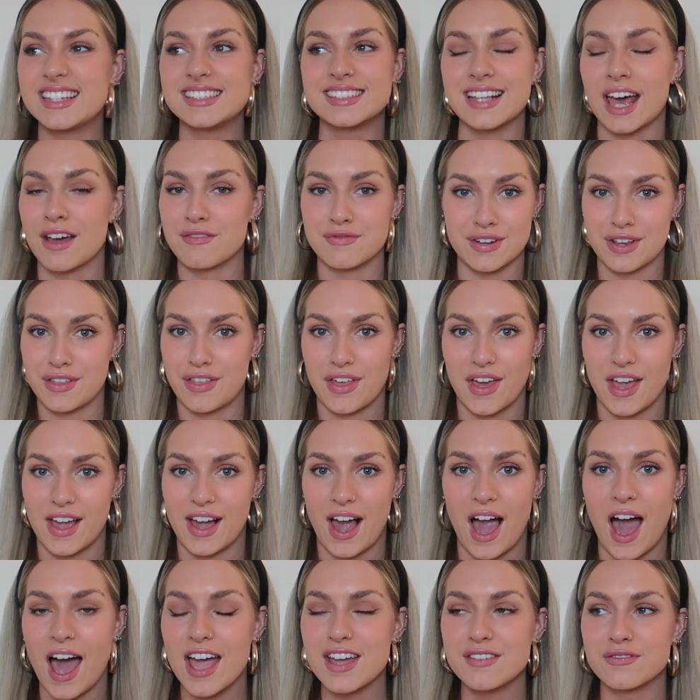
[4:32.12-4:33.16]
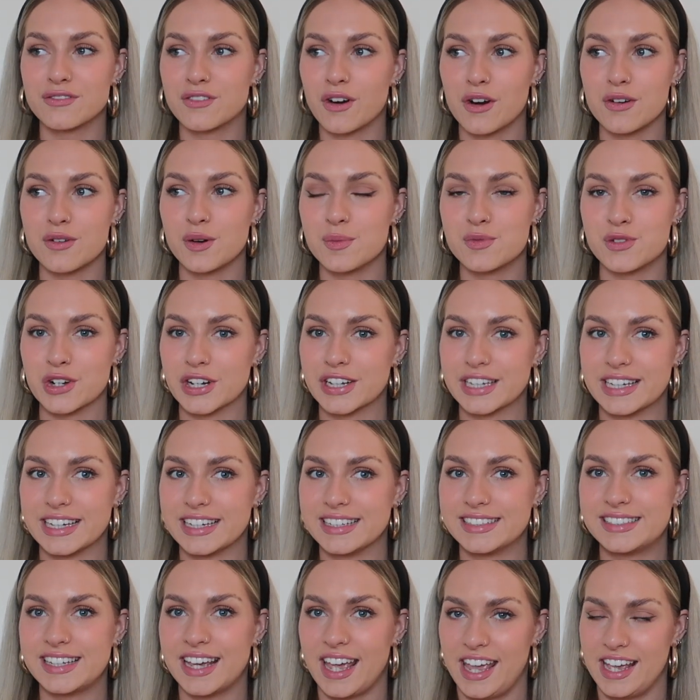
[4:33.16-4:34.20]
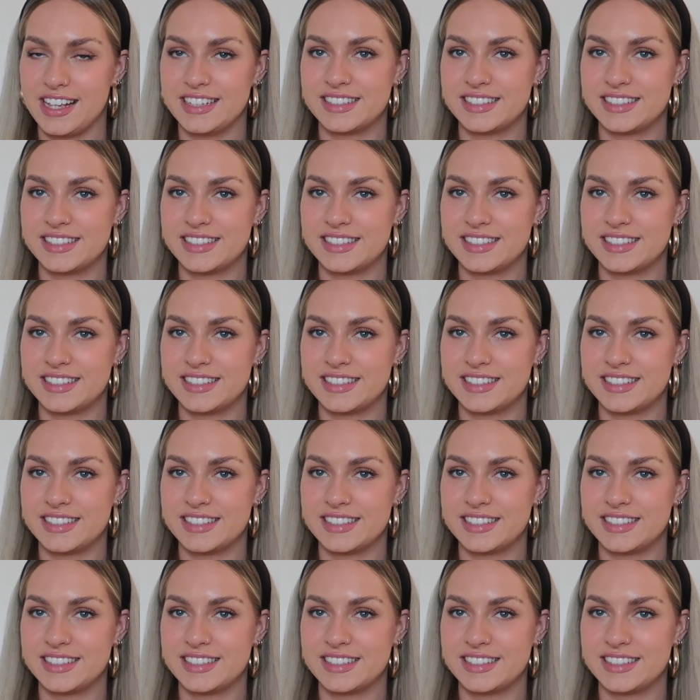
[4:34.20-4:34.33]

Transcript: is everything. I've grown up drinking tea